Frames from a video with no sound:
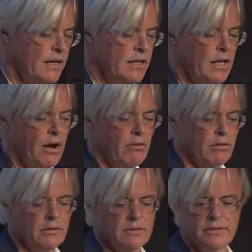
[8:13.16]
Now,
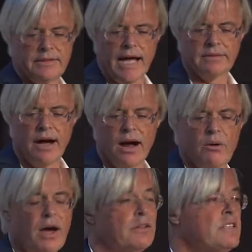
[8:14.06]
that
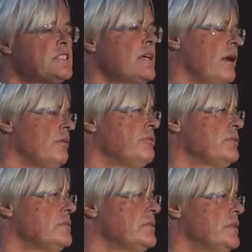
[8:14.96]
ROI itself
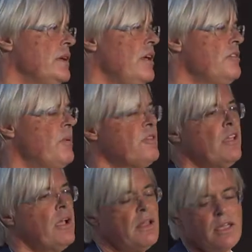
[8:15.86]
is
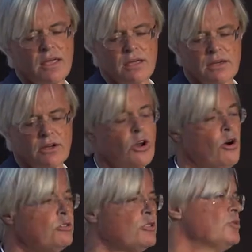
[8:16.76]
basically
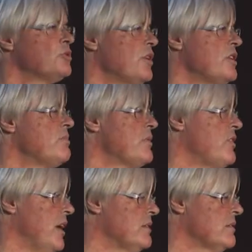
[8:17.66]
close to
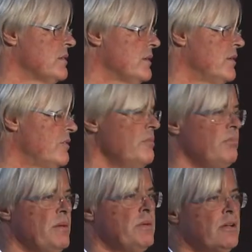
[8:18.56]
300%,
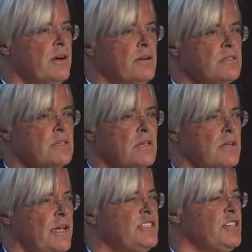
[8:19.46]
simply because
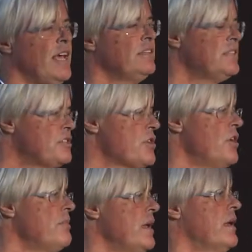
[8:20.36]
it's an
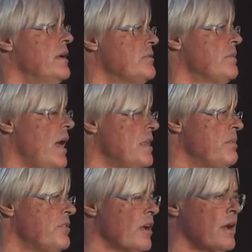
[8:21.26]
anti-churn mechanism, and it
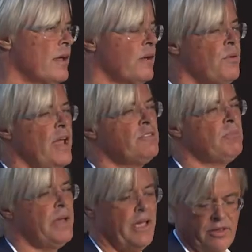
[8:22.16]
basically creates the
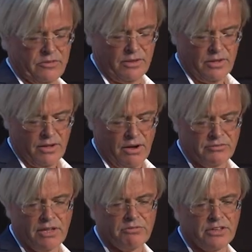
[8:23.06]
base of
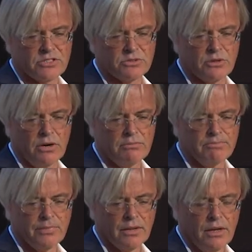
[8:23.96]
Netflix to grow.
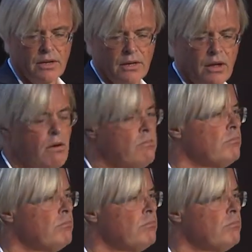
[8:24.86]
Now,